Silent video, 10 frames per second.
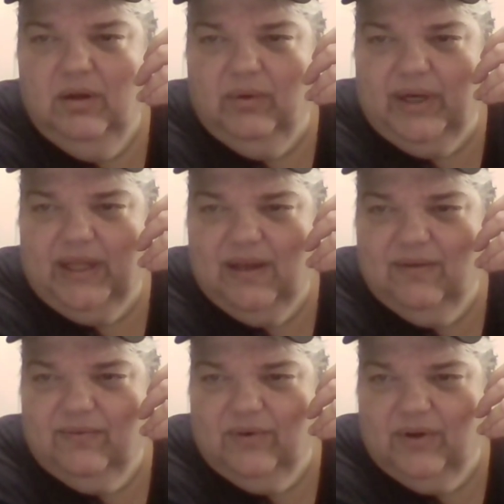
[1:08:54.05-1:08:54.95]
What I
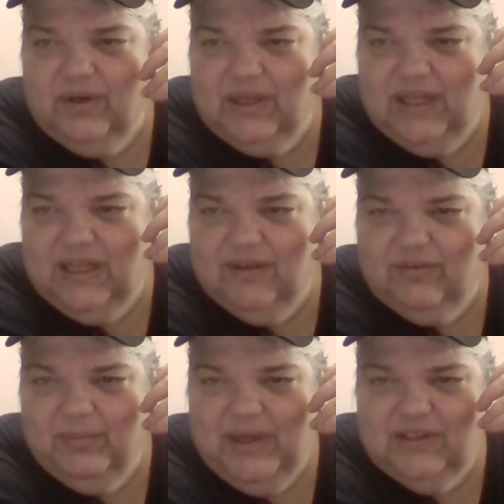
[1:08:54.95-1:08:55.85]
get for getting
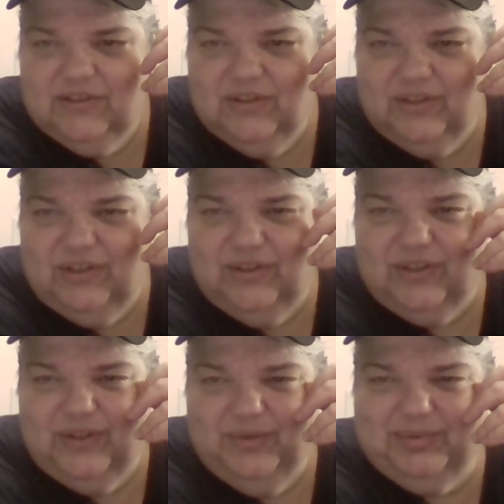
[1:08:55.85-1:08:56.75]
information on
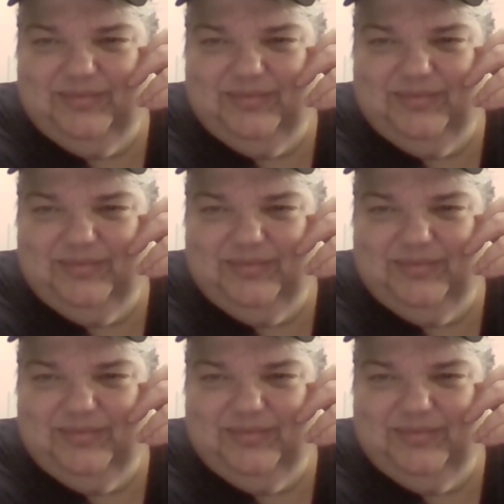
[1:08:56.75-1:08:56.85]
YouTube.